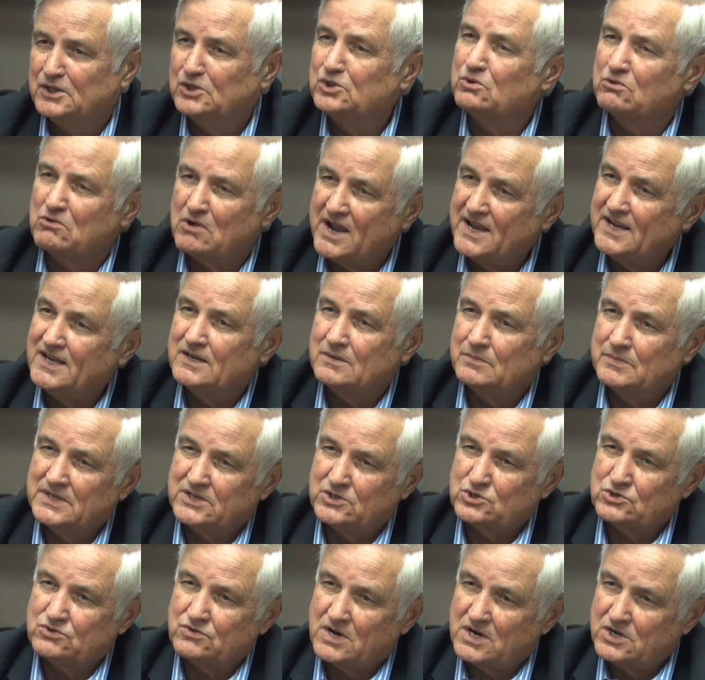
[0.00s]
In the Reagan
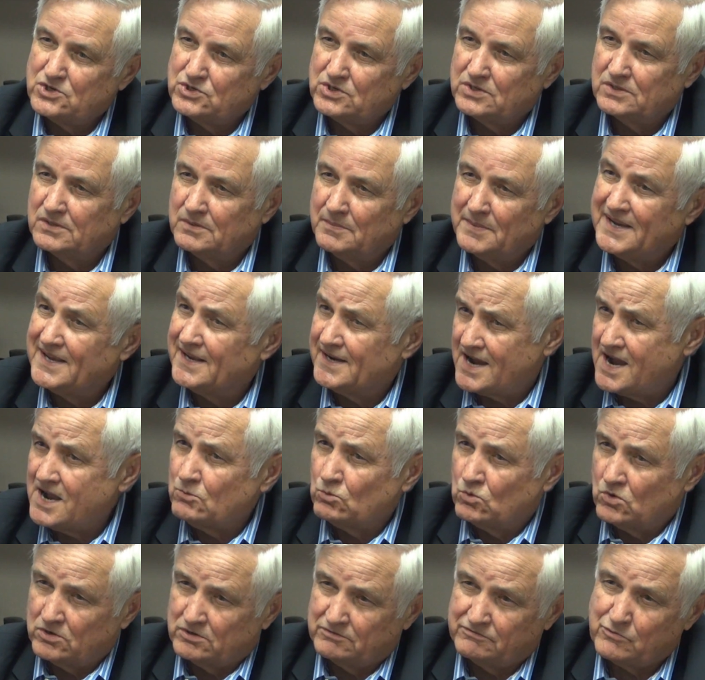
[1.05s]
administration, the man
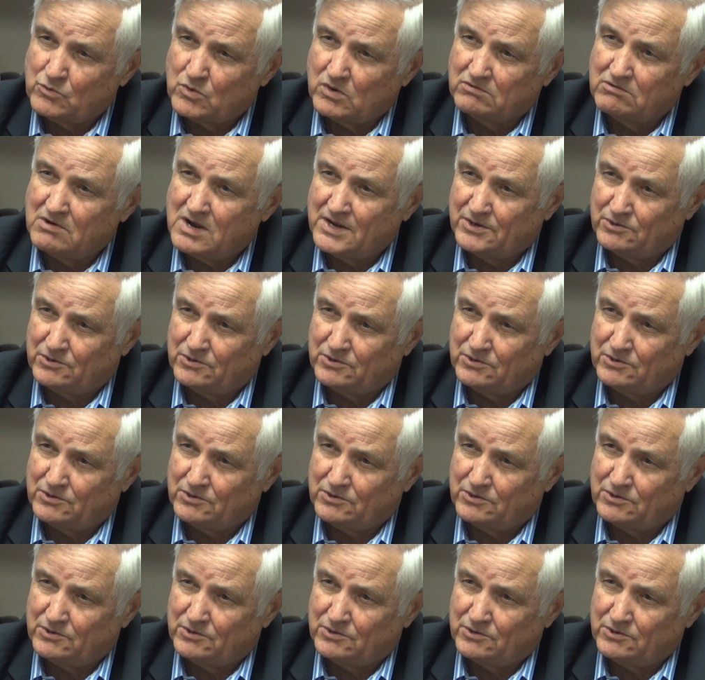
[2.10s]
I worked for,